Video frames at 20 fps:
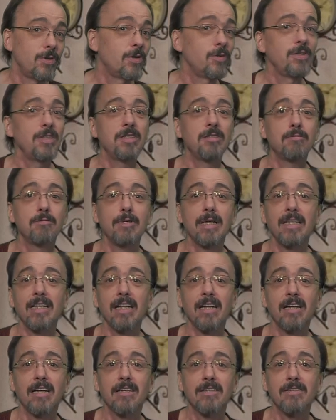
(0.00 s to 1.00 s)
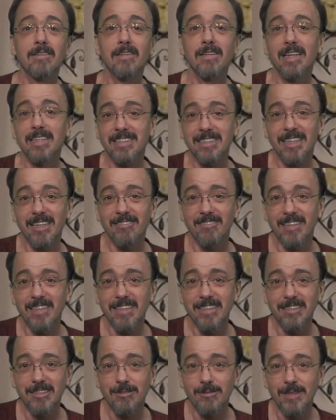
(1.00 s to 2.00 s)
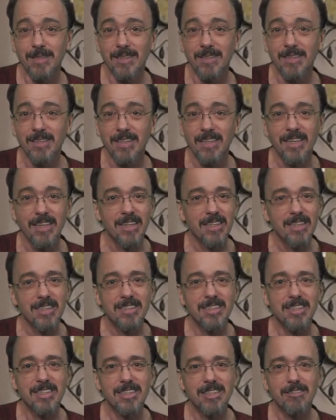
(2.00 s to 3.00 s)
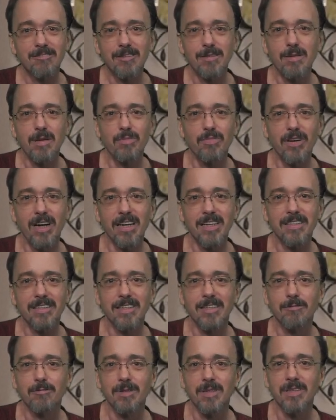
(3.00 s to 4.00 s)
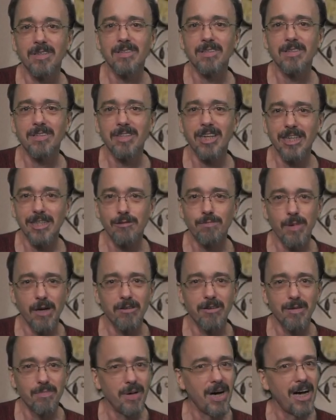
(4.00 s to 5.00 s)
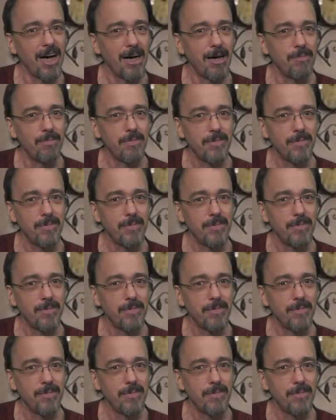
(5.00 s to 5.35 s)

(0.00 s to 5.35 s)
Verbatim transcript: need to wait any longer. Let's get right into it. This is Screaming Broccoli with Let's Bury Bob.